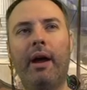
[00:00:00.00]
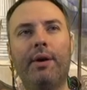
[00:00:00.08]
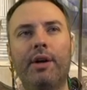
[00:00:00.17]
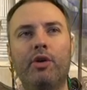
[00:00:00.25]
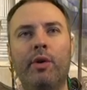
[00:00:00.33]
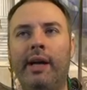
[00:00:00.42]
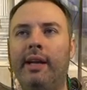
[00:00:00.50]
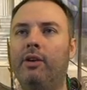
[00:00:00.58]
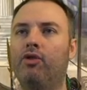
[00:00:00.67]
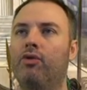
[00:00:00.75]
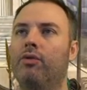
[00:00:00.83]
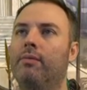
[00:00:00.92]
and a pair of
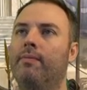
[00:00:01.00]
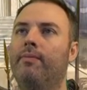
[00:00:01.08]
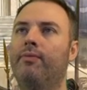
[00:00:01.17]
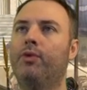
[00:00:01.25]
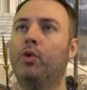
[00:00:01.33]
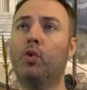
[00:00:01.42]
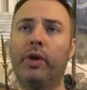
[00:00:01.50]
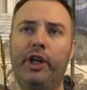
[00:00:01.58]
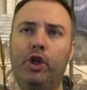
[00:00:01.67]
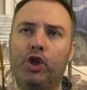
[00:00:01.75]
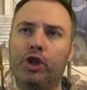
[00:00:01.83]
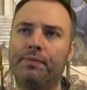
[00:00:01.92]
greenies.
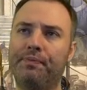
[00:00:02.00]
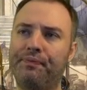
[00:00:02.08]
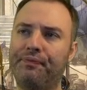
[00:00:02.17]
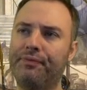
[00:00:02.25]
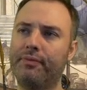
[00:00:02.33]
Reach.